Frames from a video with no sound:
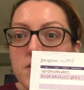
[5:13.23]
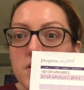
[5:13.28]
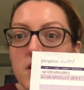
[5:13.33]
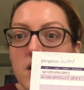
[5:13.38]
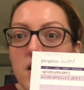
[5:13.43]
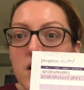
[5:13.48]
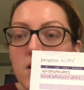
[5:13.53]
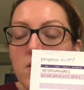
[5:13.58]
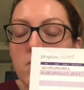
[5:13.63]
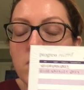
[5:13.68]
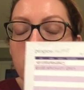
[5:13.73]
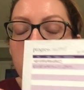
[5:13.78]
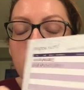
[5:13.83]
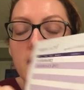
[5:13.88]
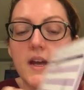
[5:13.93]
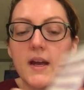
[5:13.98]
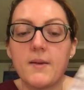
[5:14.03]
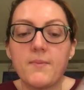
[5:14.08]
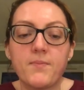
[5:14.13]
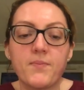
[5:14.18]
So
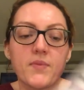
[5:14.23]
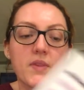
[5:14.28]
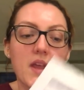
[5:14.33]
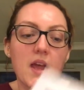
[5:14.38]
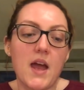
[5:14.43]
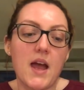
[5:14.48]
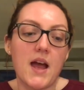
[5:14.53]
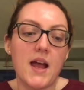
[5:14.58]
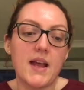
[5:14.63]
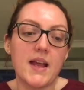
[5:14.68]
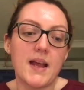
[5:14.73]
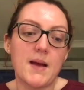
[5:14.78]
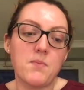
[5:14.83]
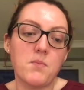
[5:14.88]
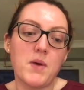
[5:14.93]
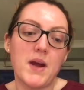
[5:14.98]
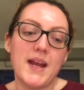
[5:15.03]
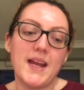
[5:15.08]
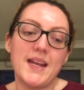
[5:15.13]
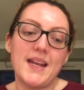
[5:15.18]
yeah, I am
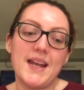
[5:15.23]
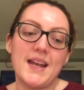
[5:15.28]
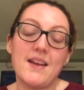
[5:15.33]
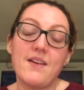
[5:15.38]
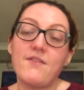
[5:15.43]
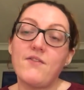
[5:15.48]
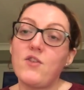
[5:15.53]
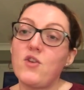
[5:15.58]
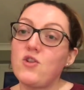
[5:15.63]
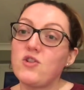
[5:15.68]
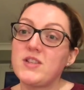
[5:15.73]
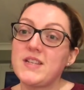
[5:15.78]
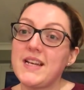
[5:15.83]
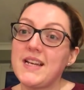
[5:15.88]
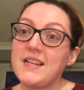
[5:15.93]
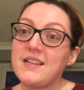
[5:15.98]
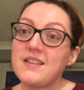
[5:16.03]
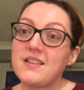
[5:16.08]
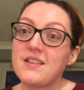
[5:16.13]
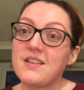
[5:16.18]
weighing in at
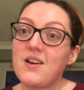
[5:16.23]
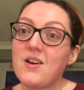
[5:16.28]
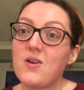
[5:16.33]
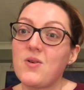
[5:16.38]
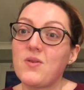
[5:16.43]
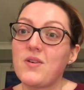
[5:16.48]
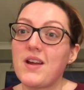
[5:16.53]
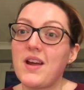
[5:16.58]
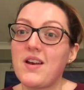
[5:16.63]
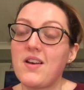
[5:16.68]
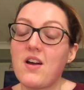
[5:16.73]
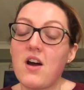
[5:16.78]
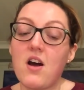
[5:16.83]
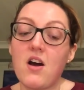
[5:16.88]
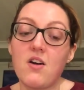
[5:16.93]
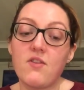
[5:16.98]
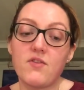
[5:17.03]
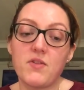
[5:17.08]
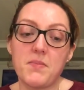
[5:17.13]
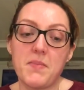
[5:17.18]
14 stone and
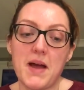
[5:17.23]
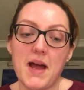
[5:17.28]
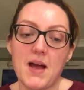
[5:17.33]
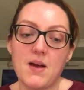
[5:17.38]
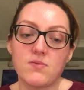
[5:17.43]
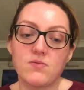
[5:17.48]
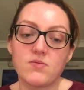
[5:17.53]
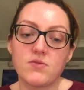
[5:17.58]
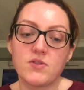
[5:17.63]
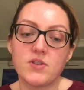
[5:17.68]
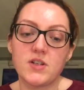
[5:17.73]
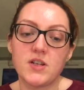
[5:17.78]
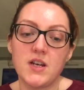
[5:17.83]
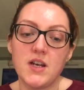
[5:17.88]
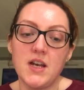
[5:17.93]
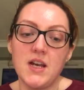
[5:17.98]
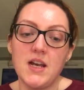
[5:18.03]
half a pound,